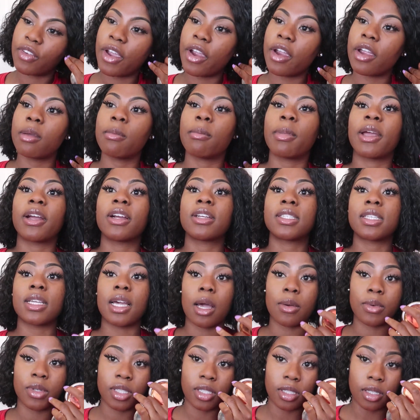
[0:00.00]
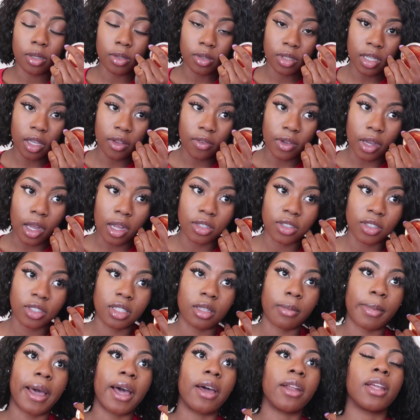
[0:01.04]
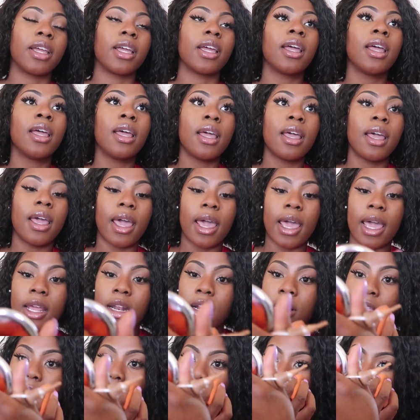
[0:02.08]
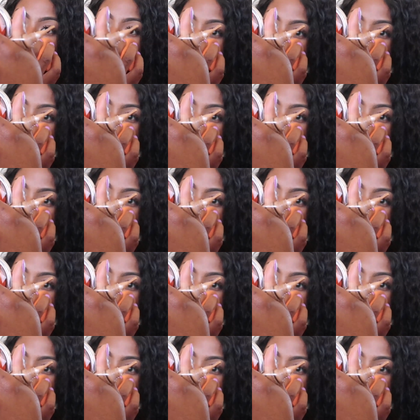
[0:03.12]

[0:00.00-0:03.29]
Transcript: very embarrassing. I was so self-conscious about it. And a lot of